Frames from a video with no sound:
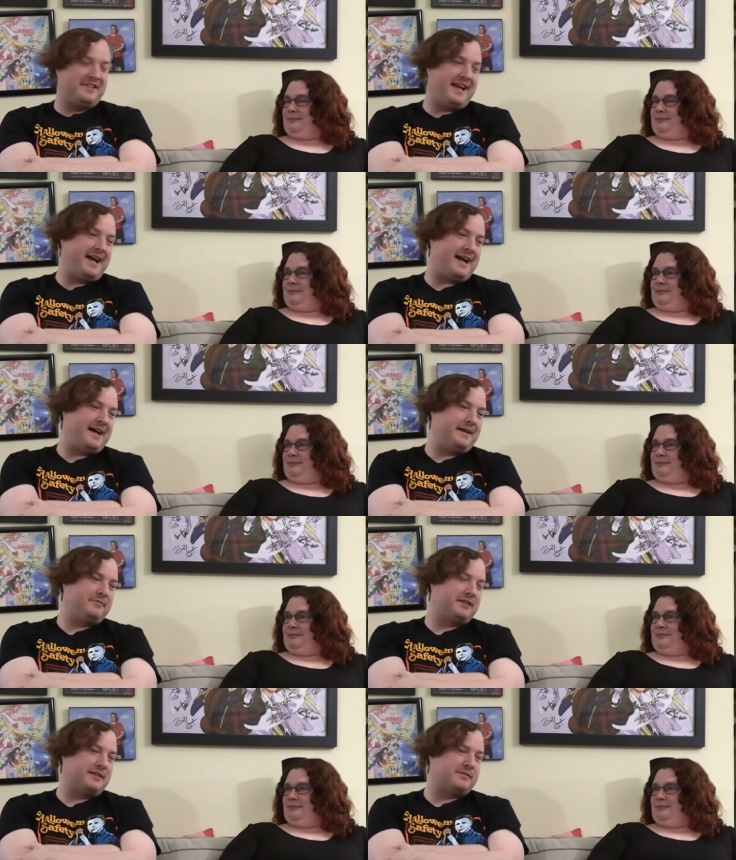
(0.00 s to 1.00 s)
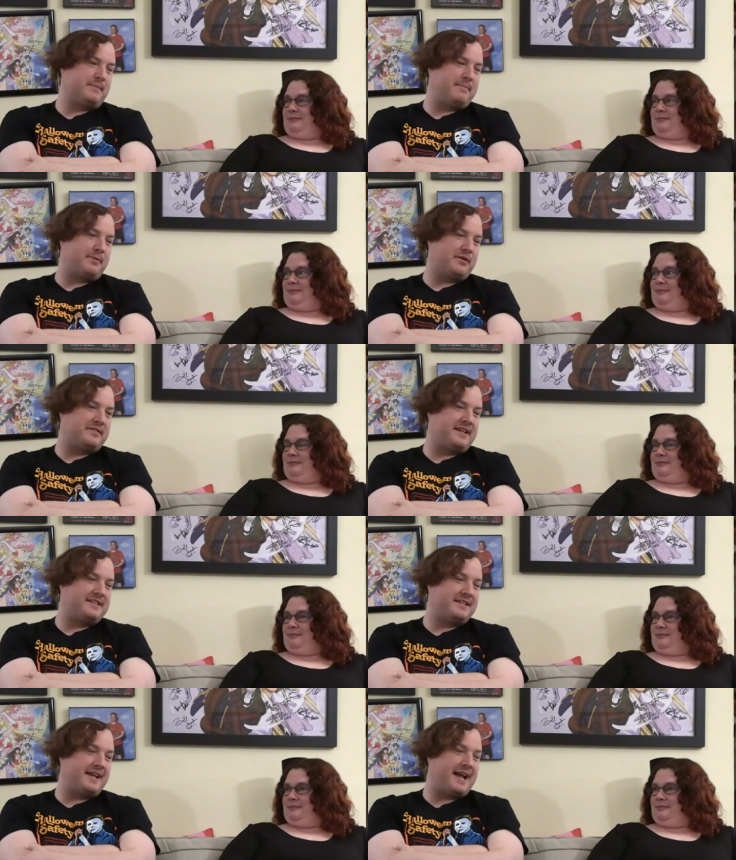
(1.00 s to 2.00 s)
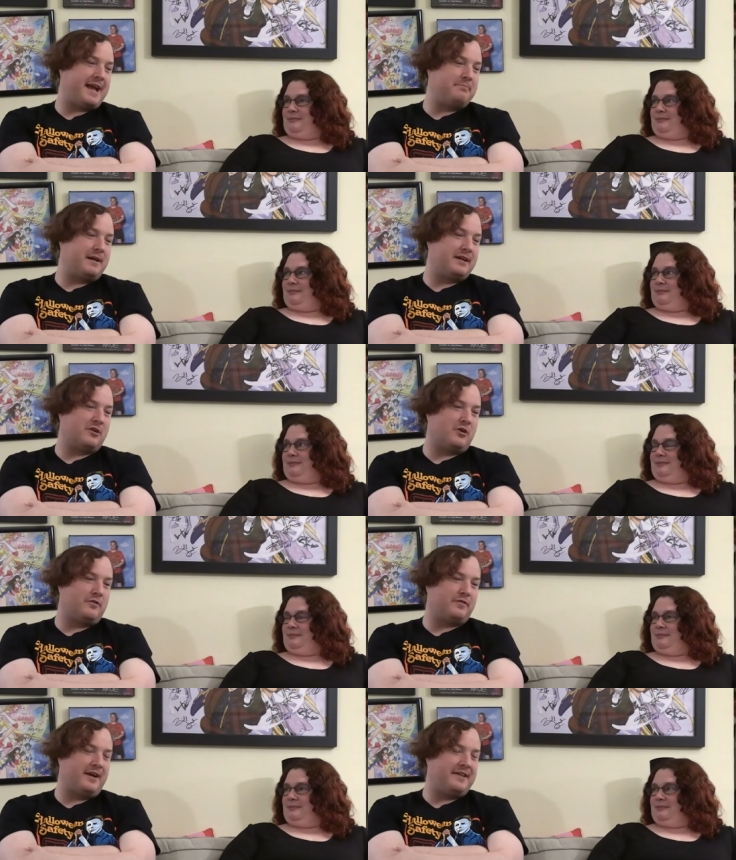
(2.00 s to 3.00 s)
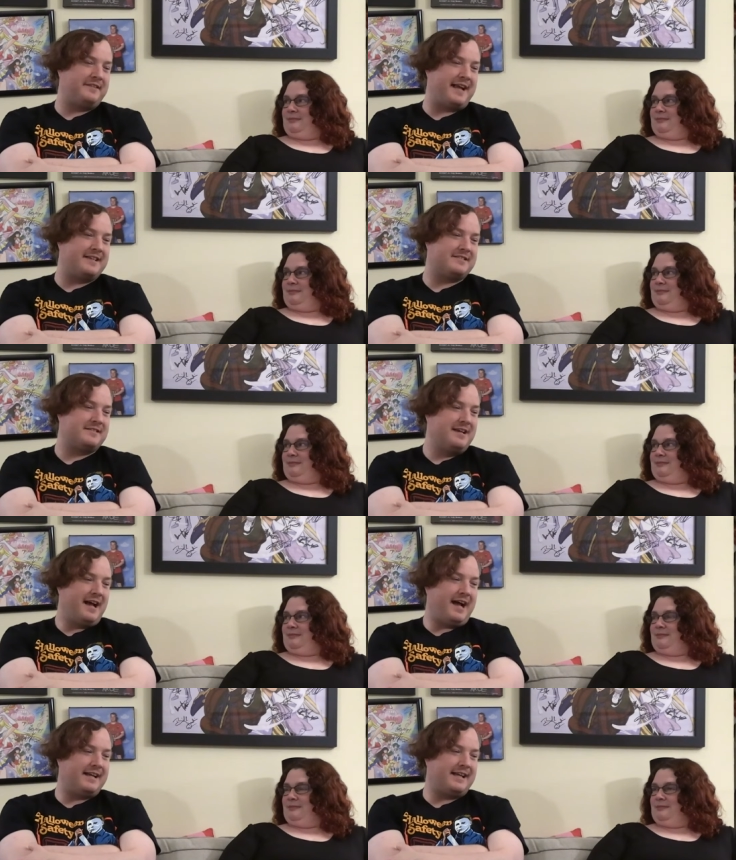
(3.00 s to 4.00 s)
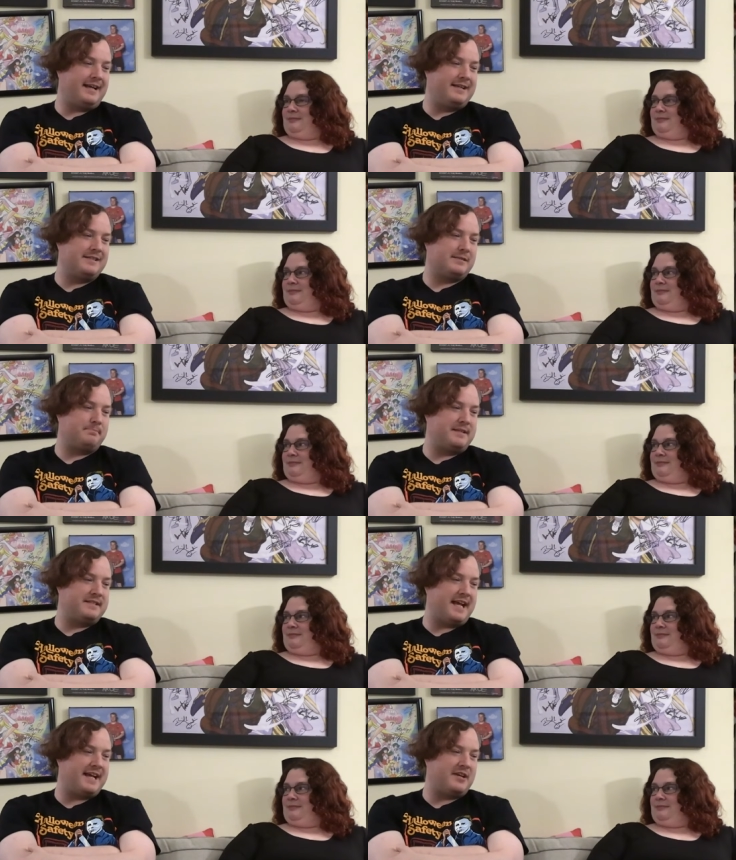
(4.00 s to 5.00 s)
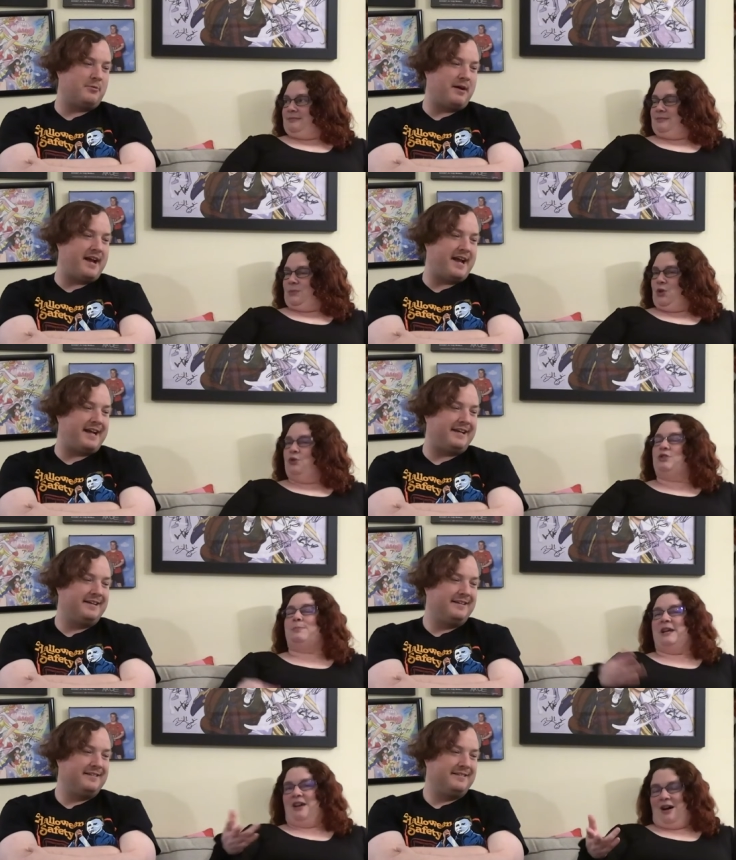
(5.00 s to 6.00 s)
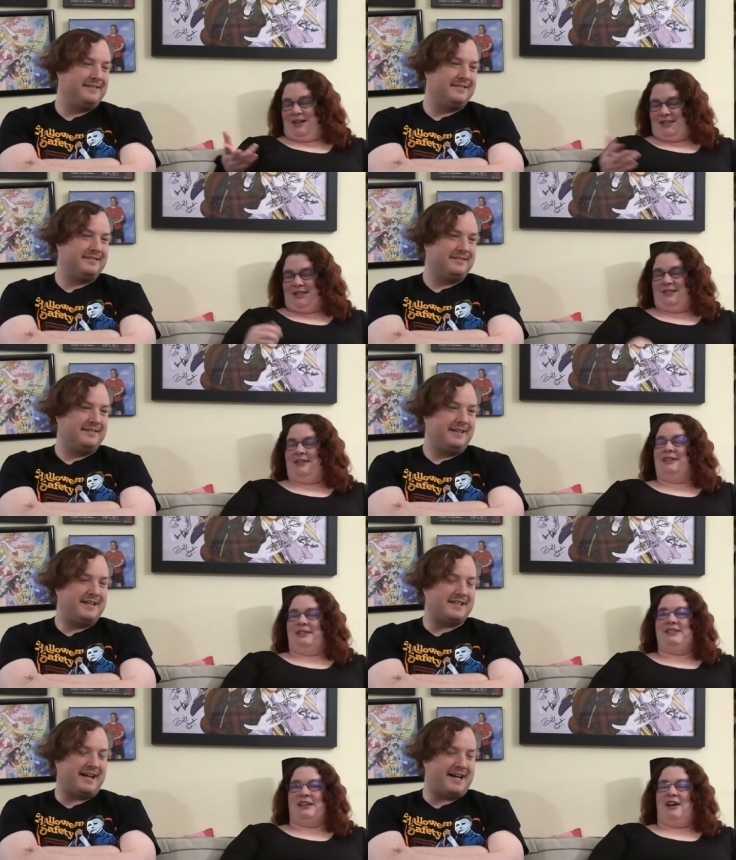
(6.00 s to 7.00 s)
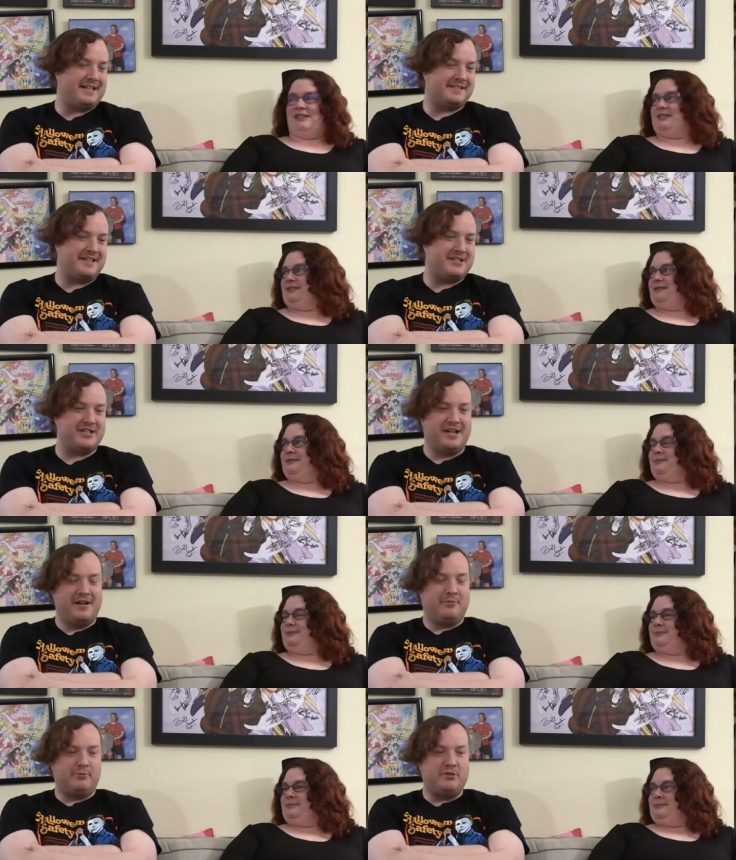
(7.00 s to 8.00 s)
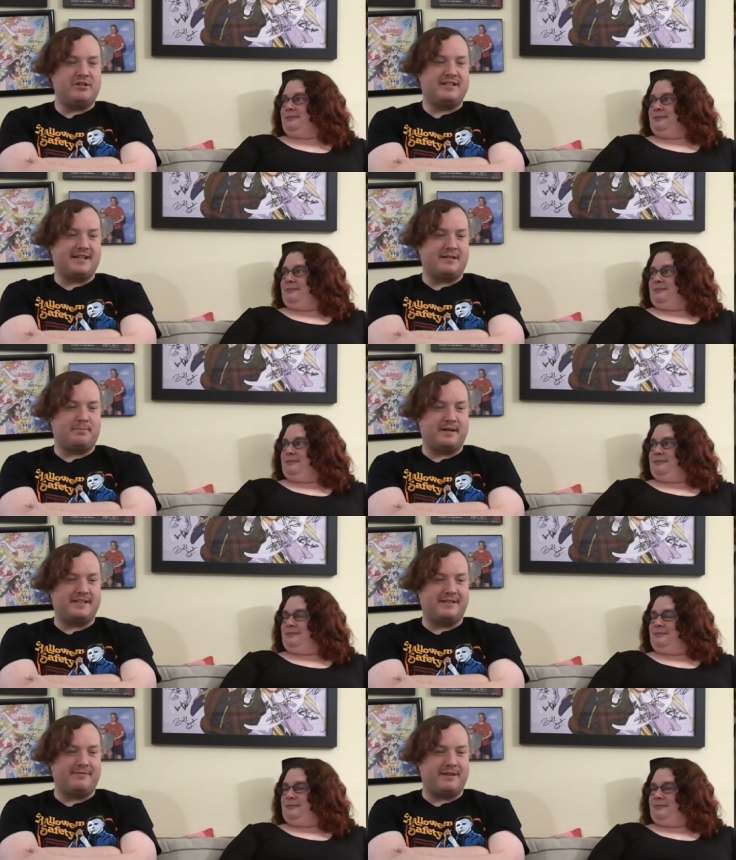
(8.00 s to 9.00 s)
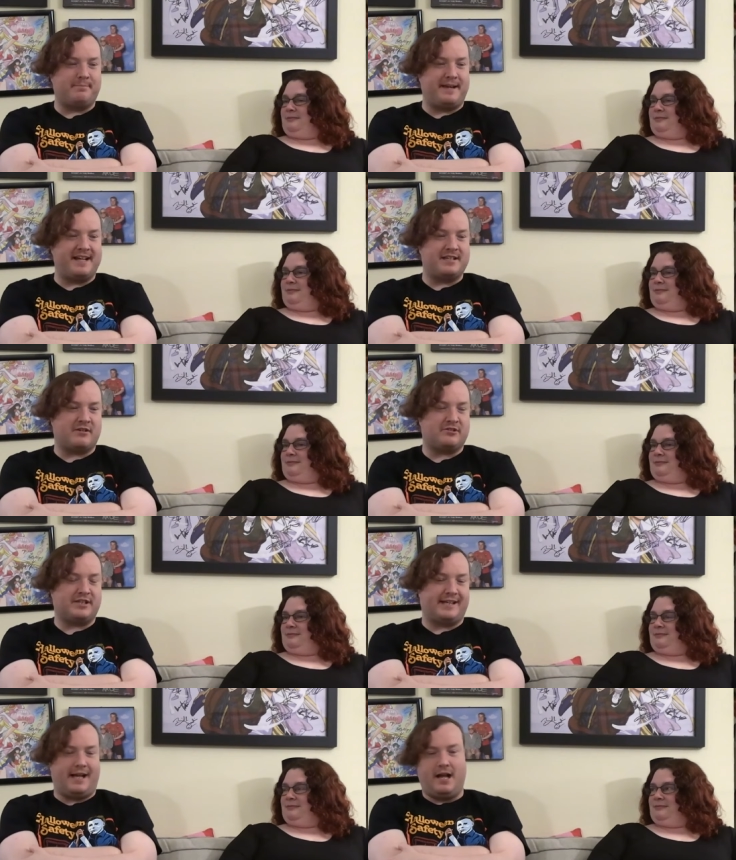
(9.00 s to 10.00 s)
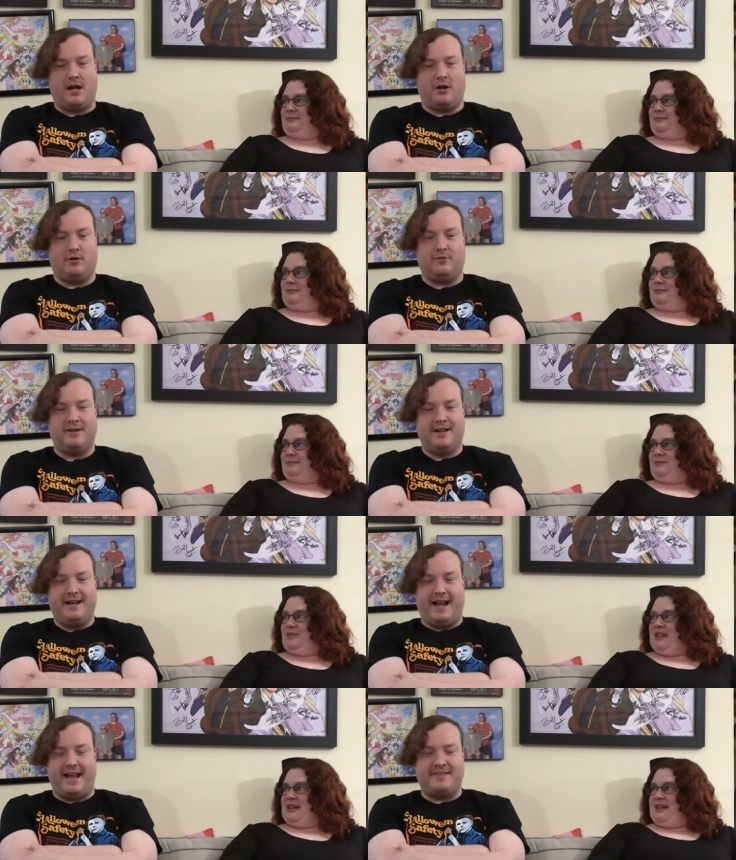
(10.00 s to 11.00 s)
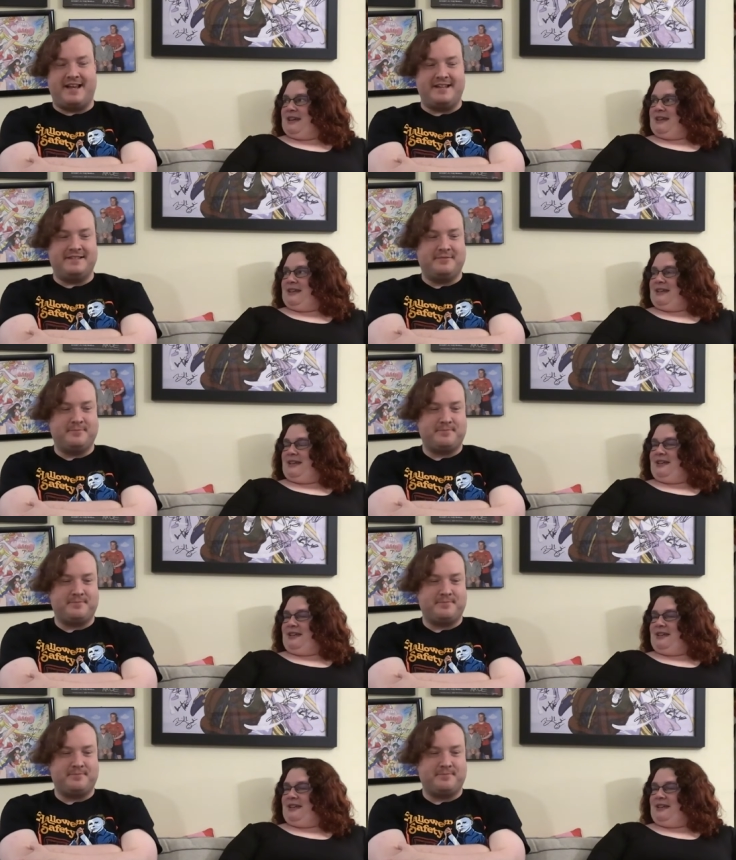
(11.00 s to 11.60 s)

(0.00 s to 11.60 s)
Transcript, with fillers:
Speaker 1: oh yeah, it's my birthday today, my girlfriend that is... I, is been taken away.
Speaker 2: Who's been hostage.
Speaker 1: Is a hostage. Usually celebrates it with me, and Taro's like, oh! And then...